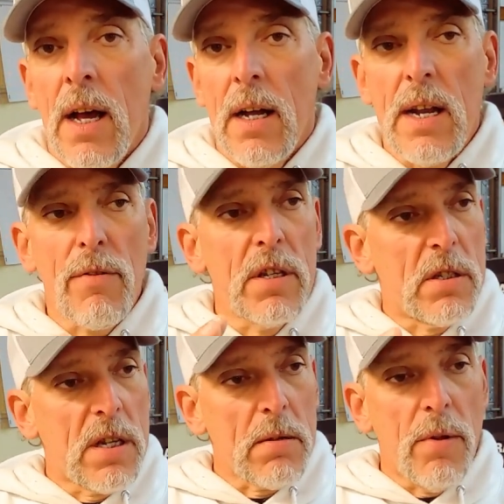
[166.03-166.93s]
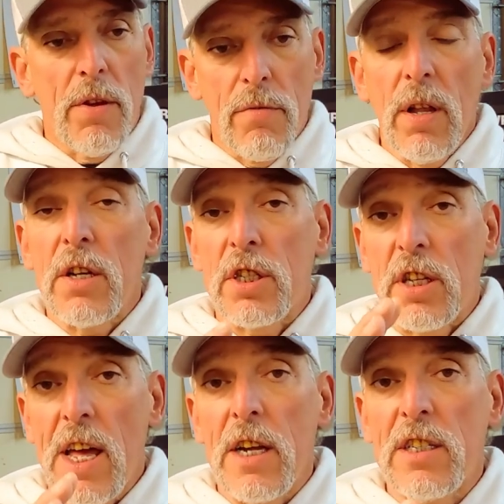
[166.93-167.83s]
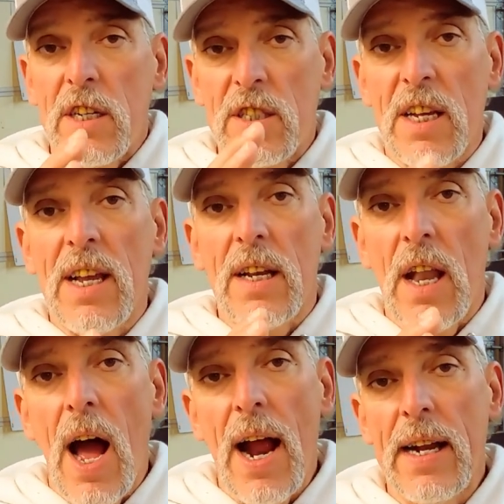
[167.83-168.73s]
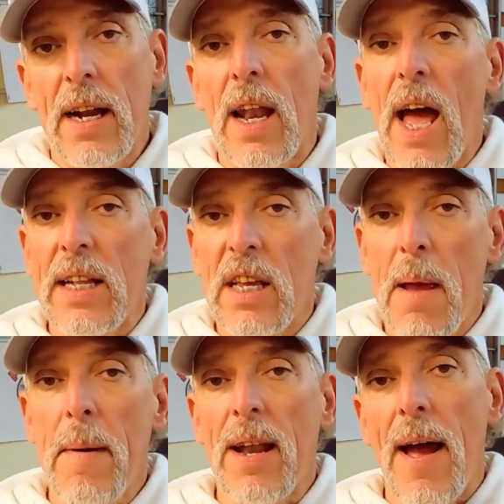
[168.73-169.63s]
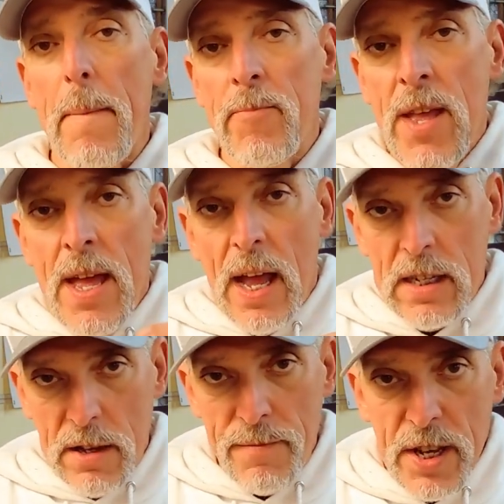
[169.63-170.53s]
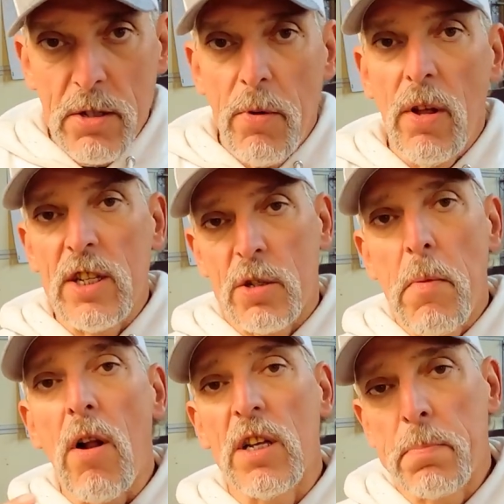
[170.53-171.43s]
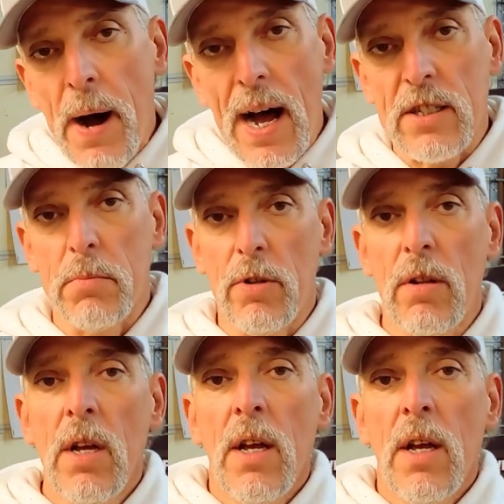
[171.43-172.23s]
Not really susceptible. They're really skittish to seeing line, and I like to keep my line as invisible and small as possible.